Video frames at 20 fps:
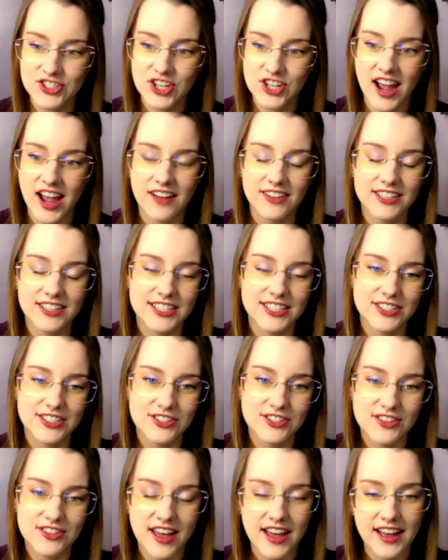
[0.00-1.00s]

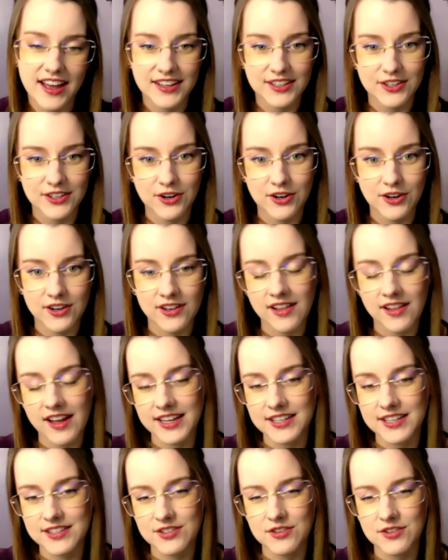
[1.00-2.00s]
challenge that your
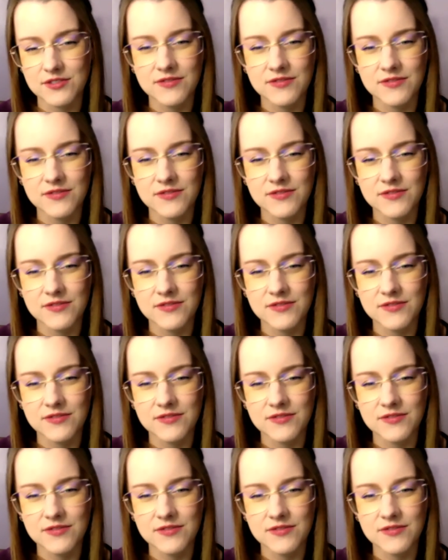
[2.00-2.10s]
clients are